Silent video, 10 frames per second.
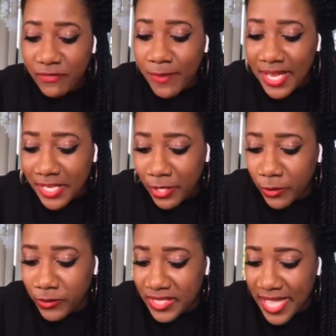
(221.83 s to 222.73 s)
Everybody
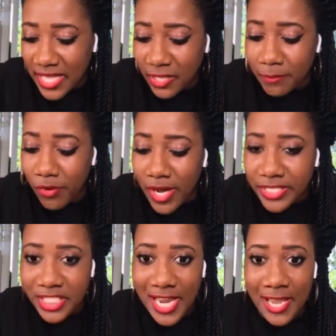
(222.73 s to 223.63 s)
knows that
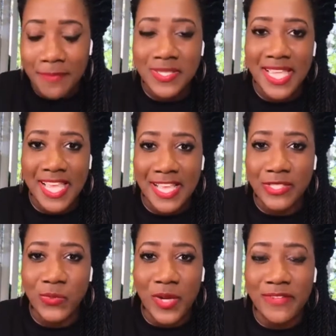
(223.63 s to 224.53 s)
LeBron James
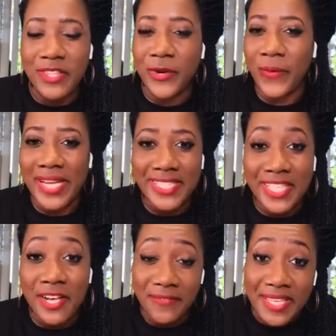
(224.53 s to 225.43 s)
is one of the
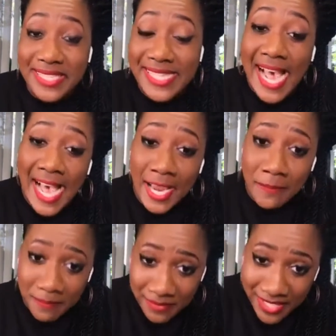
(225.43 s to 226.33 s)
greatest of his time.